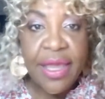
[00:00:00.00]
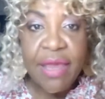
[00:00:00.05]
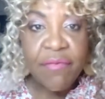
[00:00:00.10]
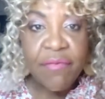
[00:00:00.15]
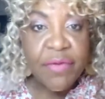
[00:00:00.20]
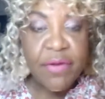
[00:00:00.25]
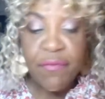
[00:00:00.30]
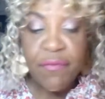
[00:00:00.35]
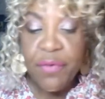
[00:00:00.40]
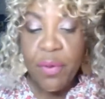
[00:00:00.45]

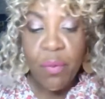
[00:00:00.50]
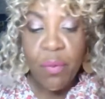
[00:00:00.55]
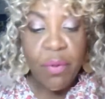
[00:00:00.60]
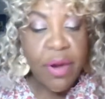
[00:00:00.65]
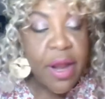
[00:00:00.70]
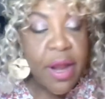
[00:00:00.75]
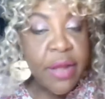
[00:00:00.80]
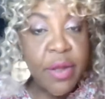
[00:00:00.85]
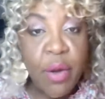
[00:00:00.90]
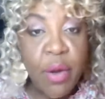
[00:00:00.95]
Even if you're
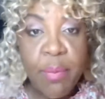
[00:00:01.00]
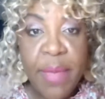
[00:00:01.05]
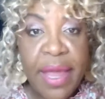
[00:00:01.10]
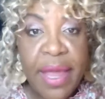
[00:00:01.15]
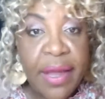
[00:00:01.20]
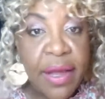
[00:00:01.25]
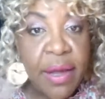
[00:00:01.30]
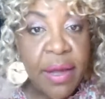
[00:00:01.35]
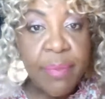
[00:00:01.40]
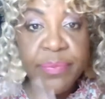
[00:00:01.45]
wearing your
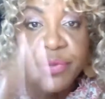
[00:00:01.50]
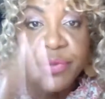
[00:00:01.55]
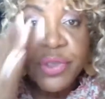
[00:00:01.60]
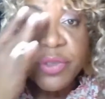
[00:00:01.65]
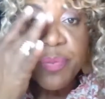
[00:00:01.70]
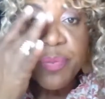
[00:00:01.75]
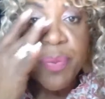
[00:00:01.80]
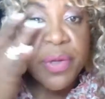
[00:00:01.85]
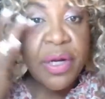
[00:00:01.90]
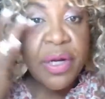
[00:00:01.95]
makeup,
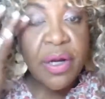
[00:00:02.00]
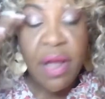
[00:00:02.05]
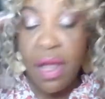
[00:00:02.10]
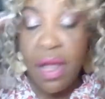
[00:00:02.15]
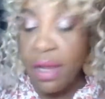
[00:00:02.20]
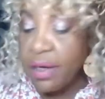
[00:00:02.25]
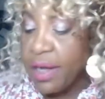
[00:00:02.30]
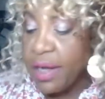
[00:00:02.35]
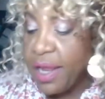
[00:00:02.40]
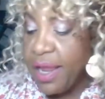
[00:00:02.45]
just put it
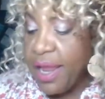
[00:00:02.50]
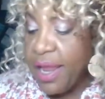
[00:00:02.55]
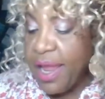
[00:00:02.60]
on